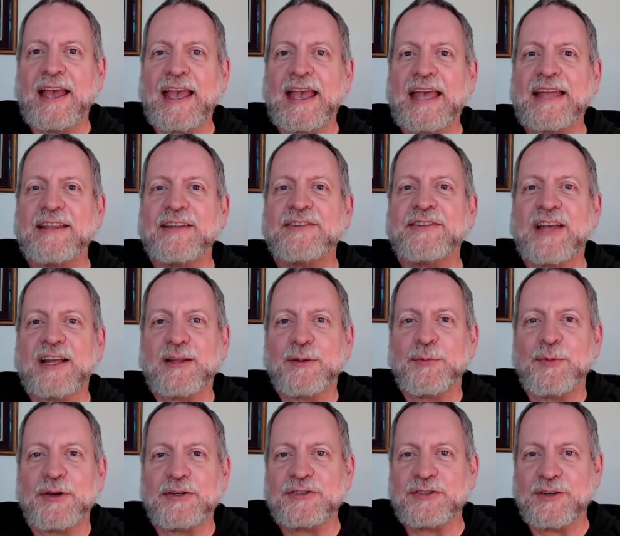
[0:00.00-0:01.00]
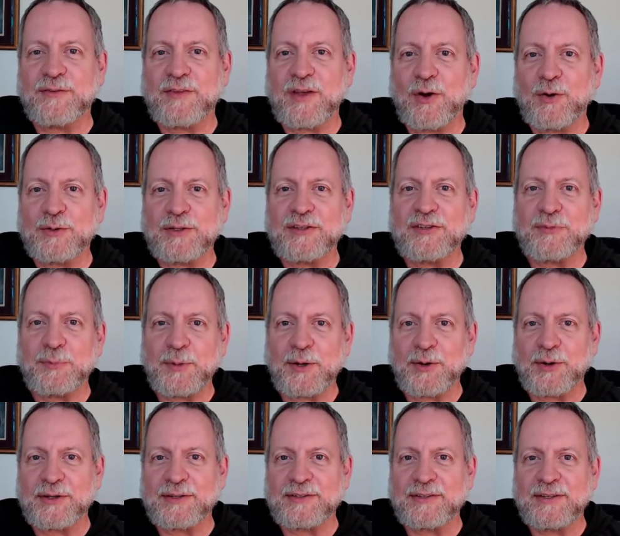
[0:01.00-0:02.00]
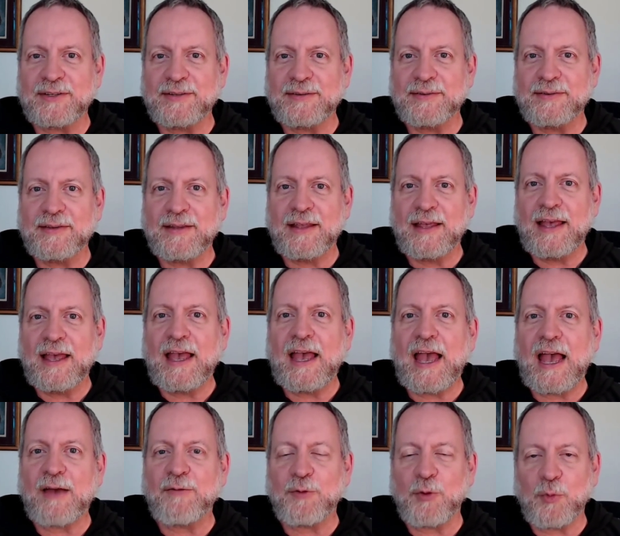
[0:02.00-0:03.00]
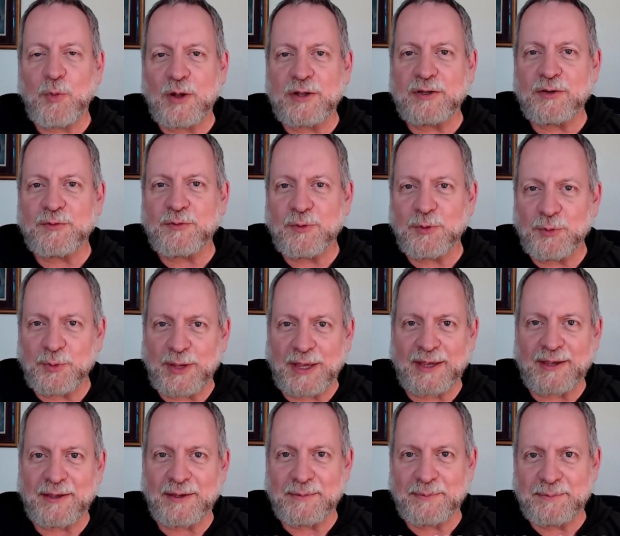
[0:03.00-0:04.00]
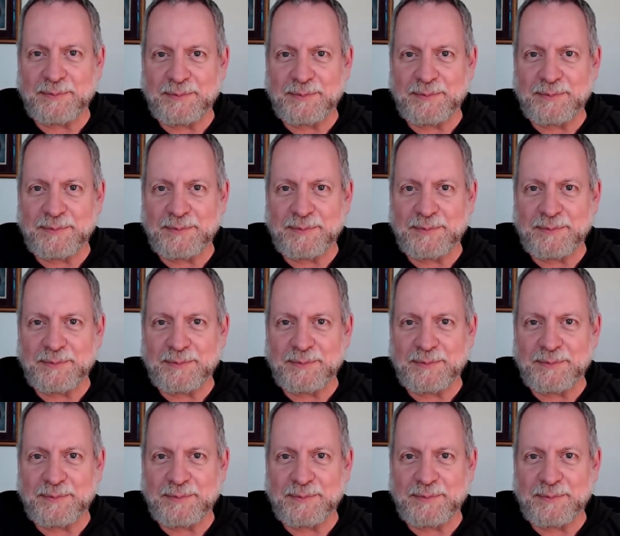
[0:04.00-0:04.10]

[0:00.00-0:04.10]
in the celebration of the Holy Spirit. Have a wonderful week.